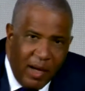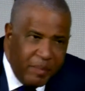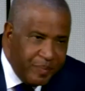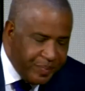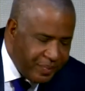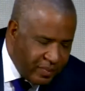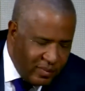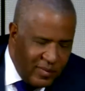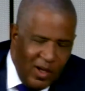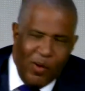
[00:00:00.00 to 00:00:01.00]
um,
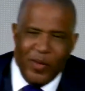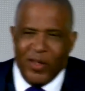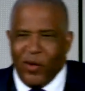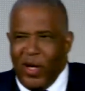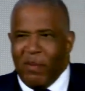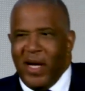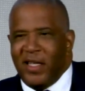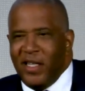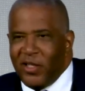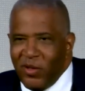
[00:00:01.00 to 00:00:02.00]
hopefully no
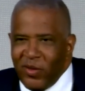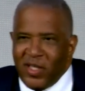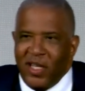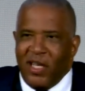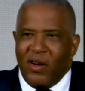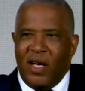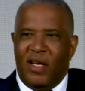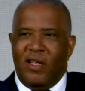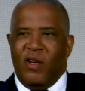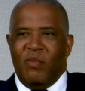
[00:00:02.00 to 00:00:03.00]
MIT students in here. I
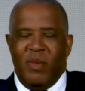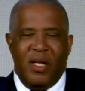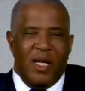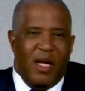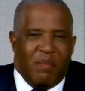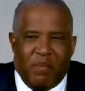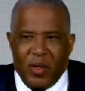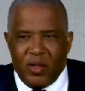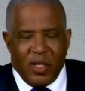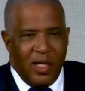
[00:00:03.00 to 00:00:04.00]
don't mean that
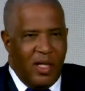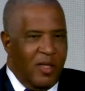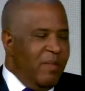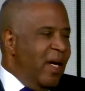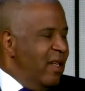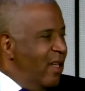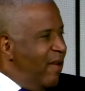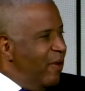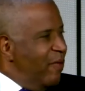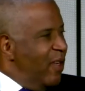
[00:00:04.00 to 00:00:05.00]
personally because my
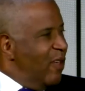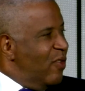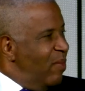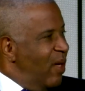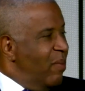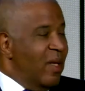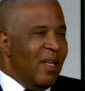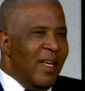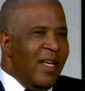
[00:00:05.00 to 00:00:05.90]
nephew finished from there,